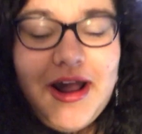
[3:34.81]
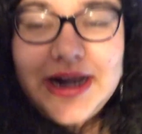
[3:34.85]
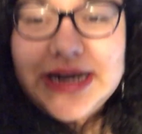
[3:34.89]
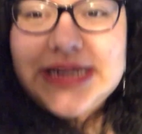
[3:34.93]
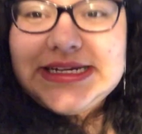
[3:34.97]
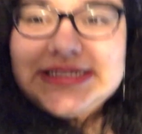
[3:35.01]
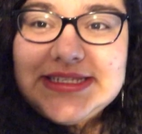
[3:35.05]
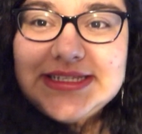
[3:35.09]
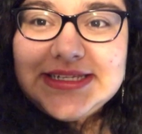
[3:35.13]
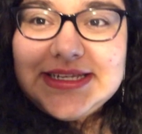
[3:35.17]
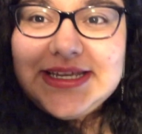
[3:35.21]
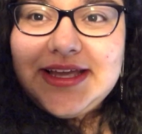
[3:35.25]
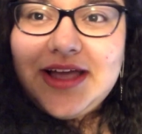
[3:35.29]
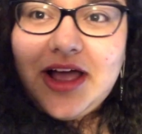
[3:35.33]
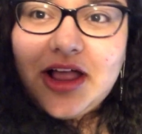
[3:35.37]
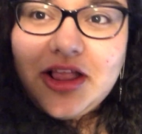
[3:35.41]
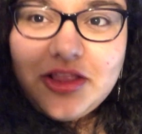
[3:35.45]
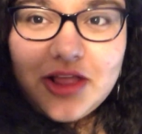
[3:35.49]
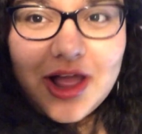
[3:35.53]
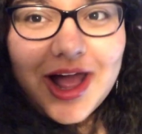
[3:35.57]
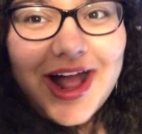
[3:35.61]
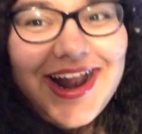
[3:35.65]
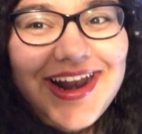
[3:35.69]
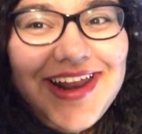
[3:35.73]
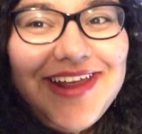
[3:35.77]
Honestly,
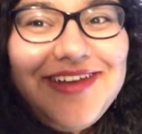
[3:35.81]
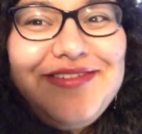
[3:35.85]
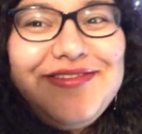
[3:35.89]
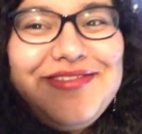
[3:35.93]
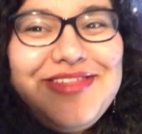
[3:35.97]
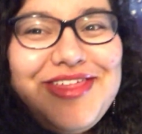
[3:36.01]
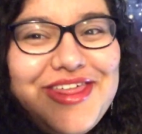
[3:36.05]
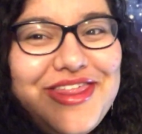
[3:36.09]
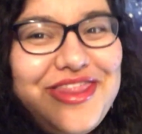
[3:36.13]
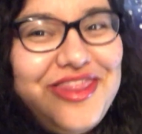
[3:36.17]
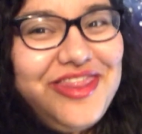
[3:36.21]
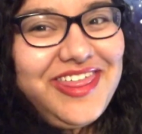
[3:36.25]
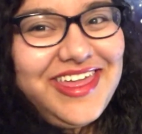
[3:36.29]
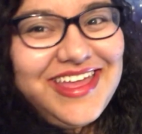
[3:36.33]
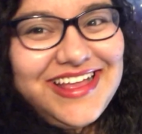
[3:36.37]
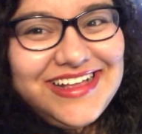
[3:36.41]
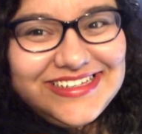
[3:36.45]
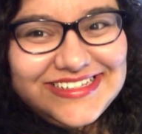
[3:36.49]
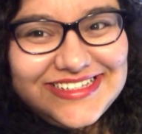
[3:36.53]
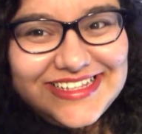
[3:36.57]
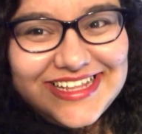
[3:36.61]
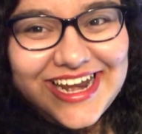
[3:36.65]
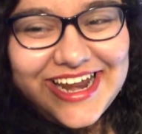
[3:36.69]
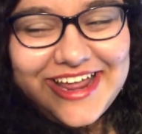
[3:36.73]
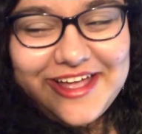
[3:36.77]
a lot of the
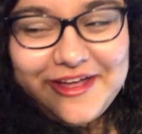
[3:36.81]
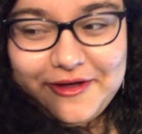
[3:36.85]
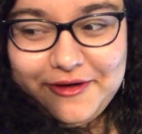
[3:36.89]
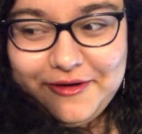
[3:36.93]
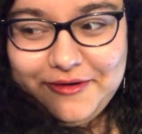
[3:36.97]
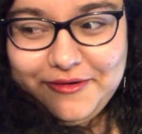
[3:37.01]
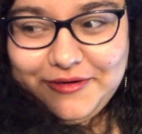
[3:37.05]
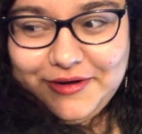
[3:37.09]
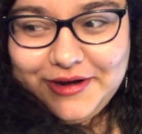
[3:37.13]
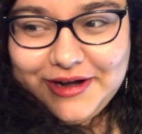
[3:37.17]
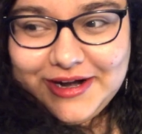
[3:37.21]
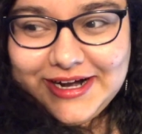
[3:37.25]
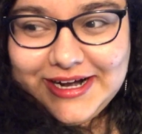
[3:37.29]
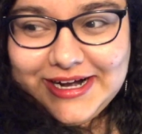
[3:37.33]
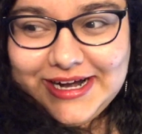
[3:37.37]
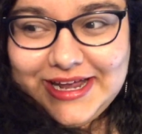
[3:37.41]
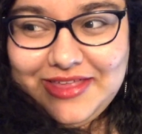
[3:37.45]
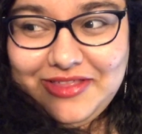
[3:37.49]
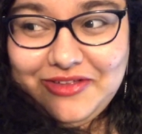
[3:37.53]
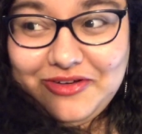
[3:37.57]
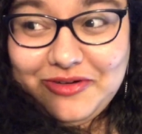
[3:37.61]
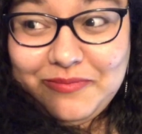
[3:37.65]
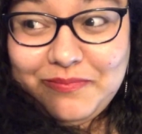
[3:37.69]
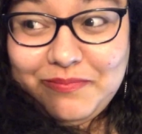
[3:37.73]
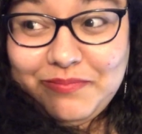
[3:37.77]
things that I own are
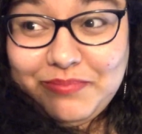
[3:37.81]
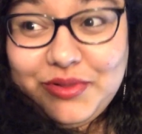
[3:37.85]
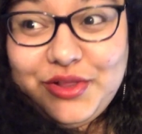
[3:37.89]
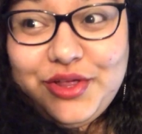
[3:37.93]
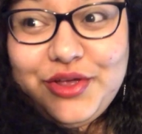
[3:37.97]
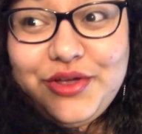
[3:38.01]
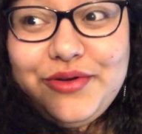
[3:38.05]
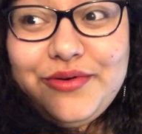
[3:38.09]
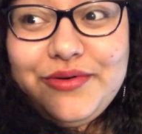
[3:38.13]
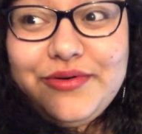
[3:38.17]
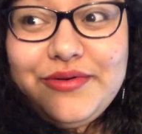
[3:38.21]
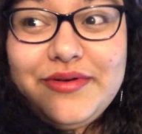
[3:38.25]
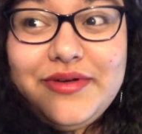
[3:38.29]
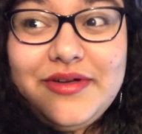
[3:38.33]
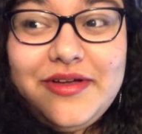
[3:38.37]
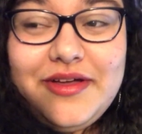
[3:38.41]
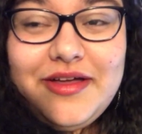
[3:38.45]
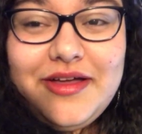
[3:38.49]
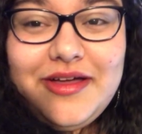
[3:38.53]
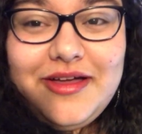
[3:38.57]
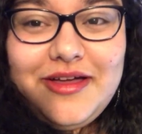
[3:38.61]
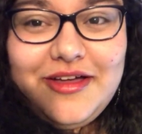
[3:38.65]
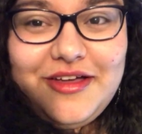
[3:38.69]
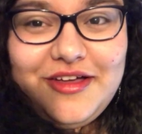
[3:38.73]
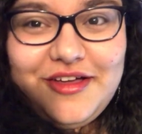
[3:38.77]
either blue
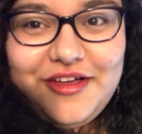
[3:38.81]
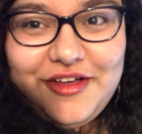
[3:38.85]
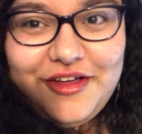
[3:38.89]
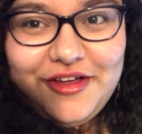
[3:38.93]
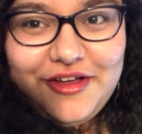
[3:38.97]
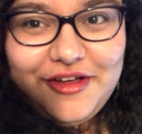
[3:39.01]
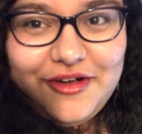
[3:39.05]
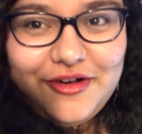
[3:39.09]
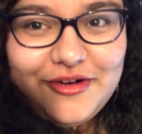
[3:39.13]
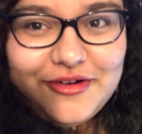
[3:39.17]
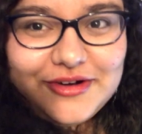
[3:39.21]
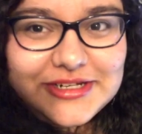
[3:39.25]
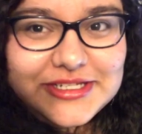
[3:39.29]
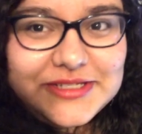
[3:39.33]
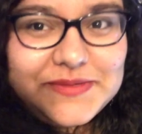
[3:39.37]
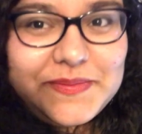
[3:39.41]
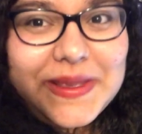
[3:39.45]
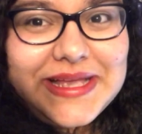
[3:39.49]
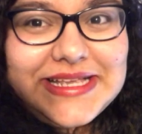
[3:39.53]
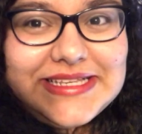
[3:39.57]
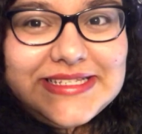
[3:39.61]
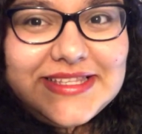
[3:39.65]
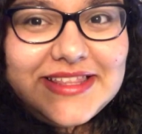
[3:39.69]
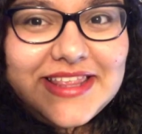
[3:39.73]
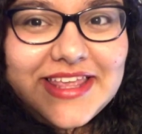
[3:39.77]
or
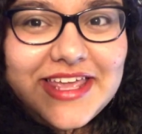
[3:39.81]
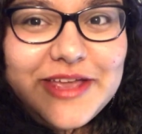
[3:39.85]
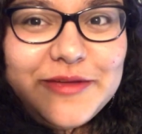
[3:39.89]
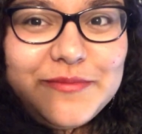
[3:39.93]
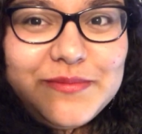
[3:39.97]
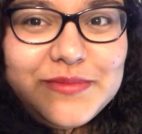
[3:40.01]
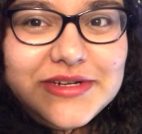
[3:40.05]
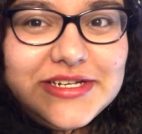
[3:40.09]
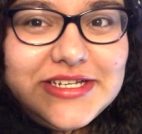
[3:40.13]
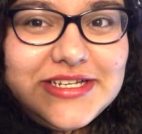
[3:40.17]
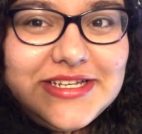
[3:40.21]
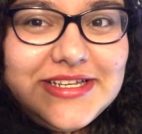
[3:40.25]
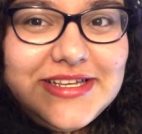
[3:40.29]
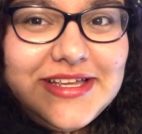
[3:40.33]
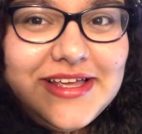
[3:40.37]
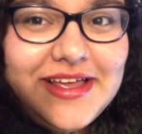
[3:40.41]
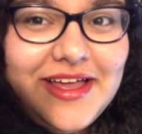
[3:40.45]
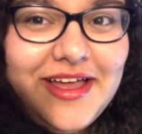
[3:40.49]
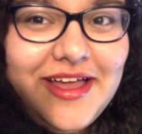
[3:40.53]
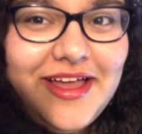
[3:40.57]
space-themed,